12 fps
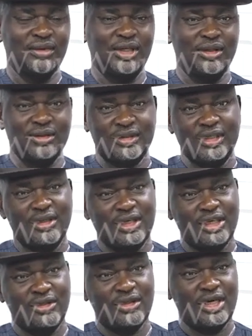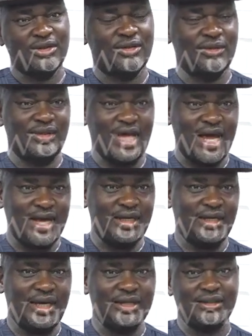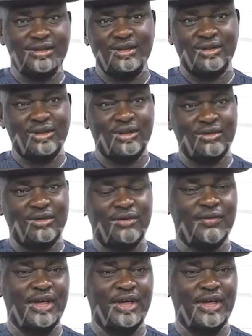innocent Nigerians to die as a result of